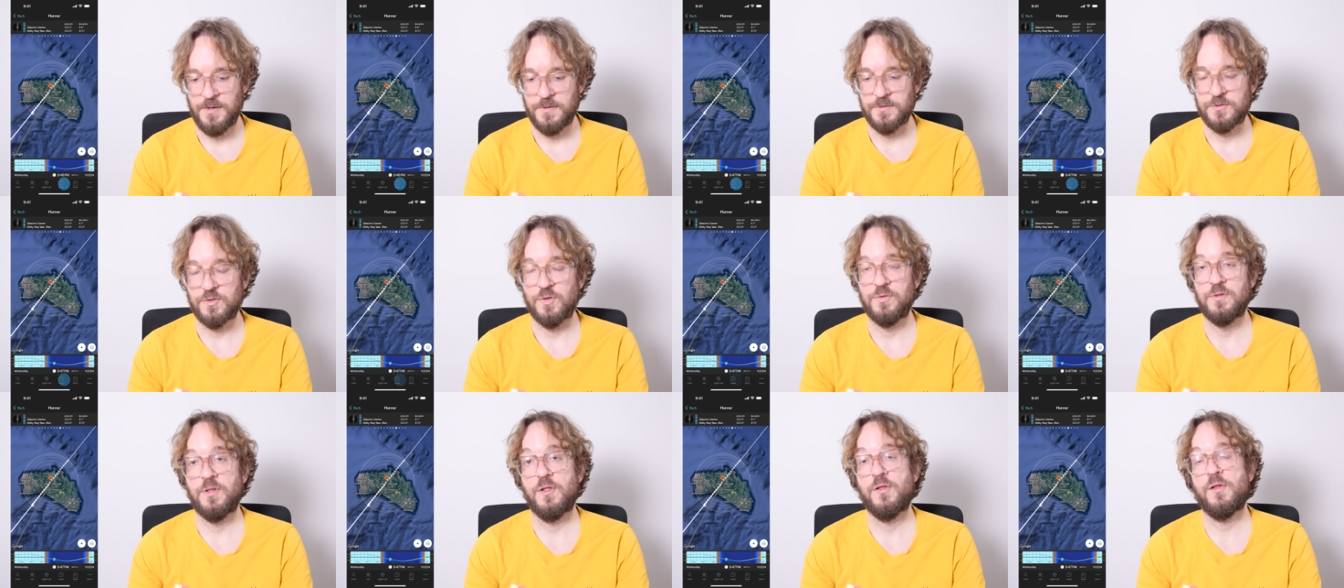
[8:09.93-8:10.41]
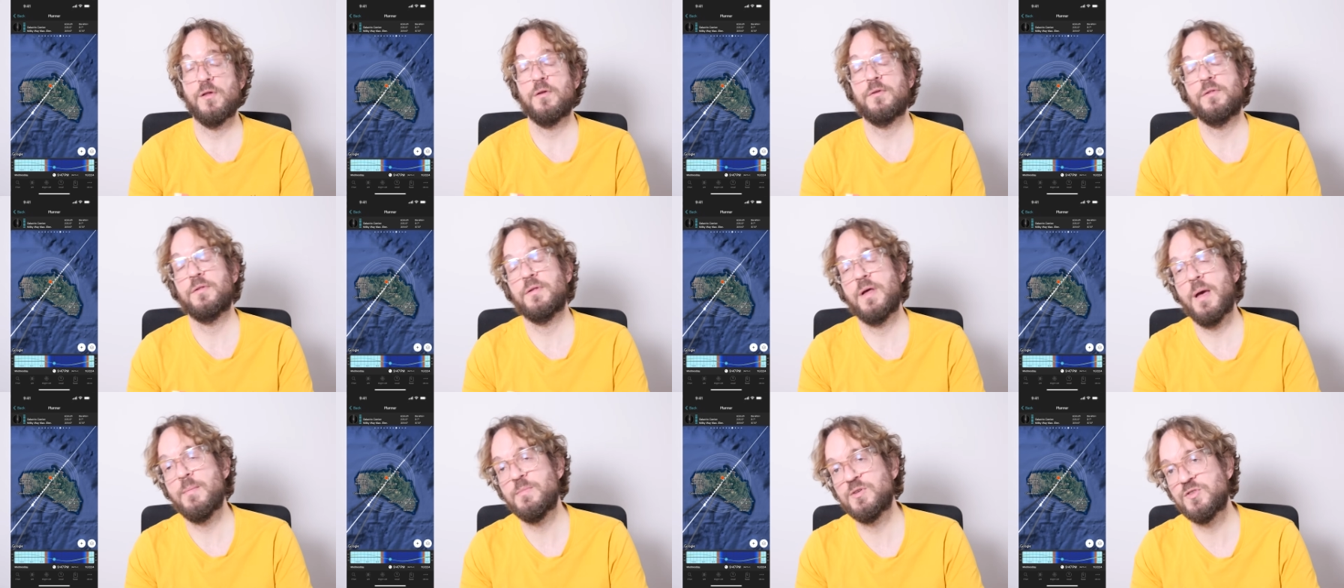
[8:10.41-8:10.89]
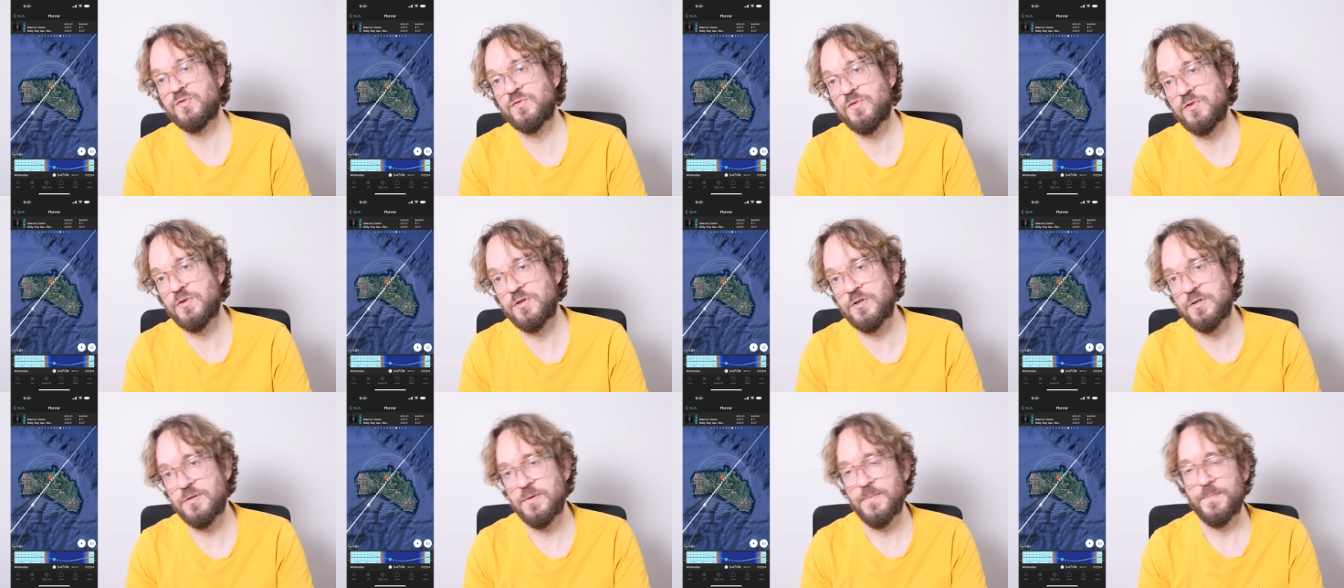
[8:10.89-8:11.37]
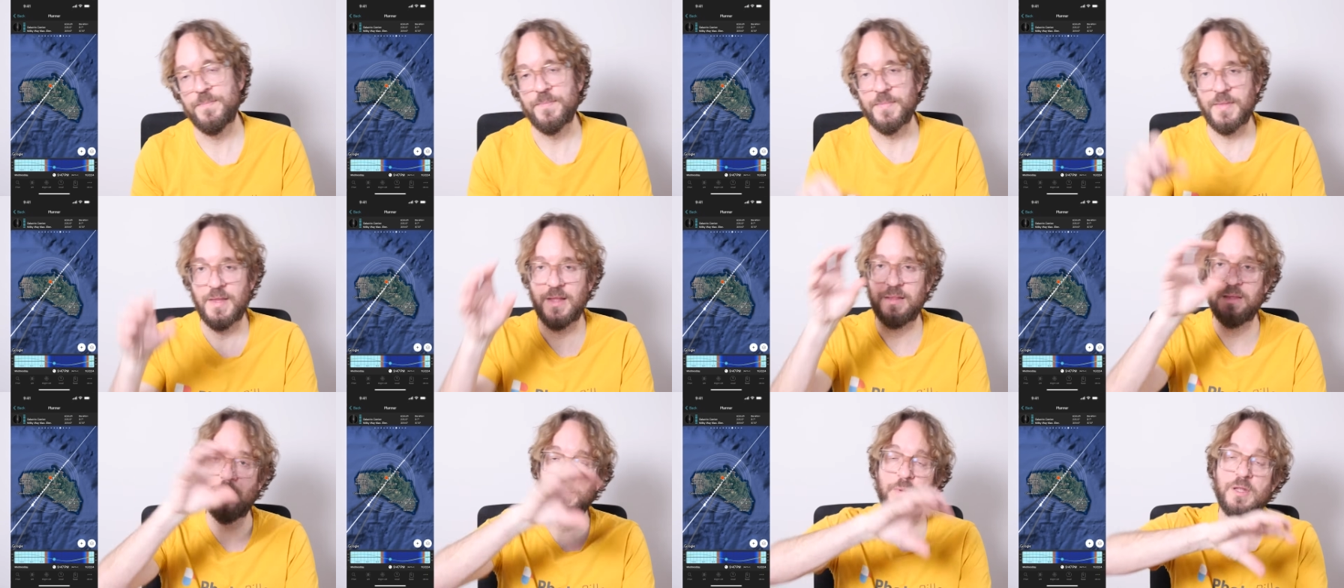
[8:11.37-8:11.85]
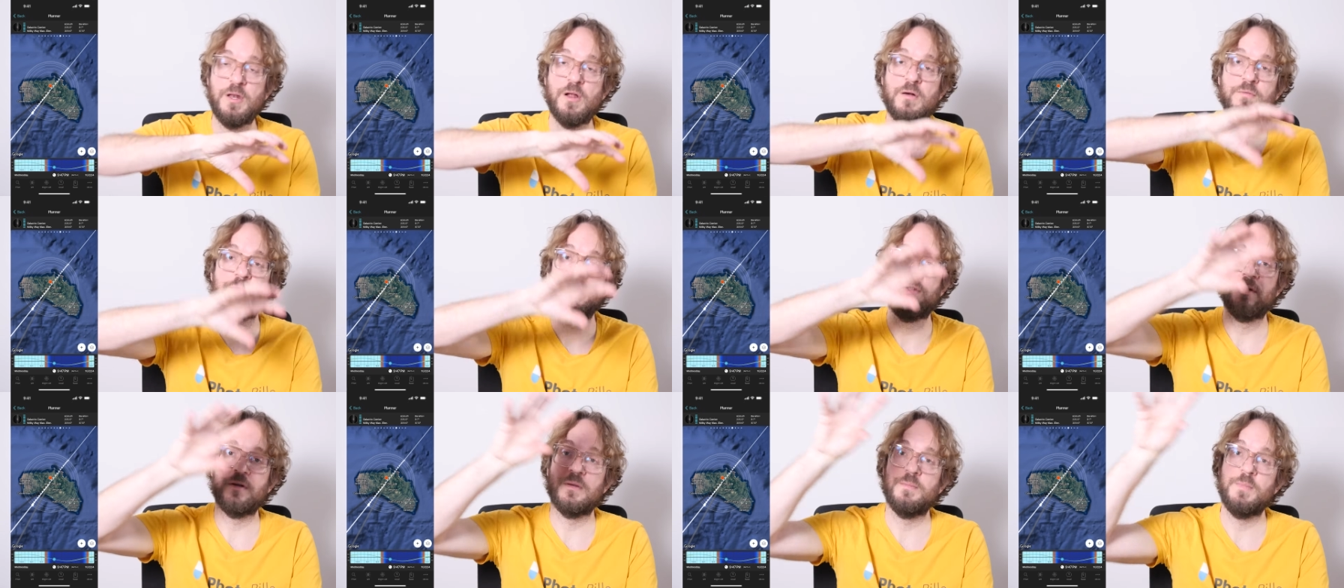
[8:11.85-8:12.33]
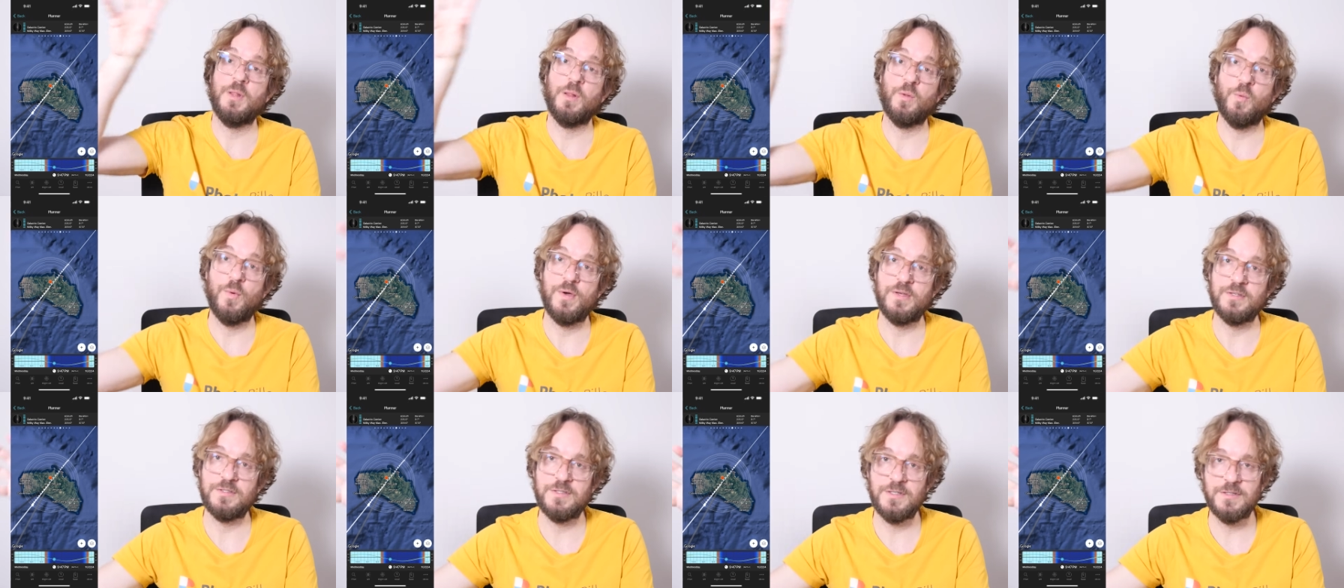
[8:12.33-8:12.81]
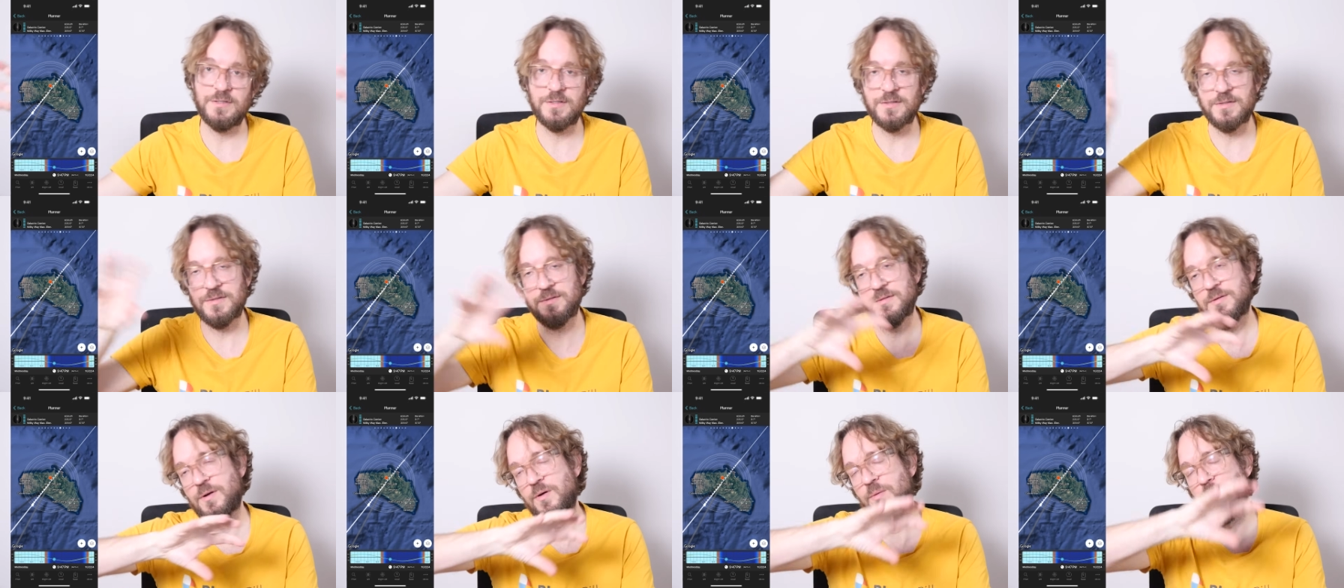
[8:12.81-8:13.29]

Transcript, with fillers: So in the northern hemisphere, the beginning of the Milky Way season,